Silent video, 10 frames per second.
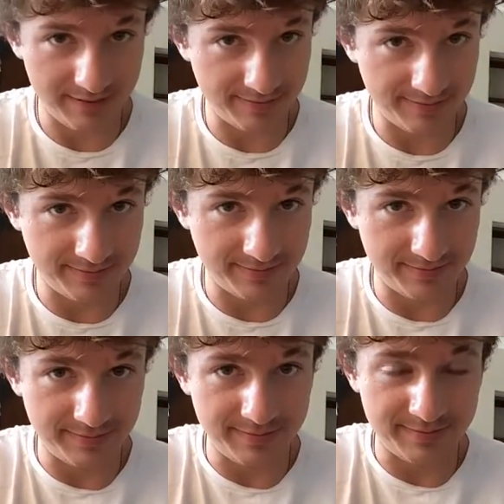
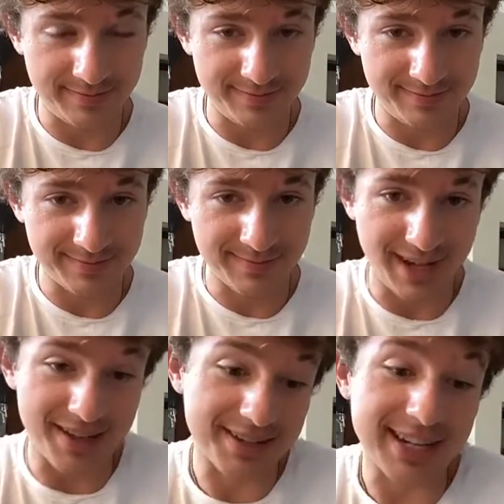
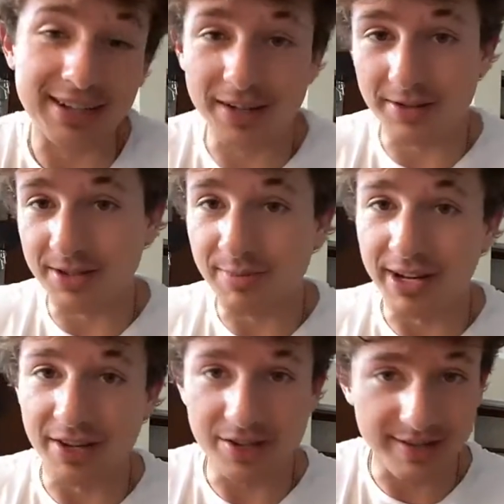and then you take another
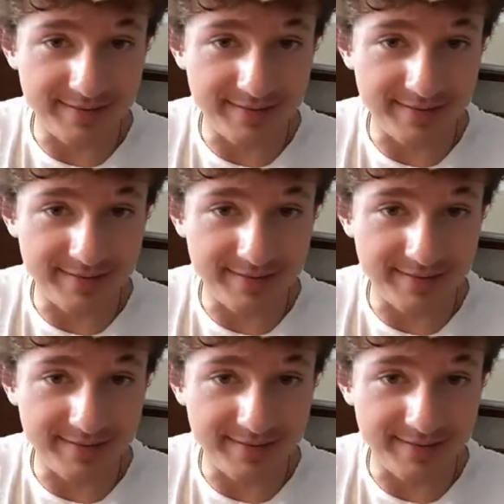diminish,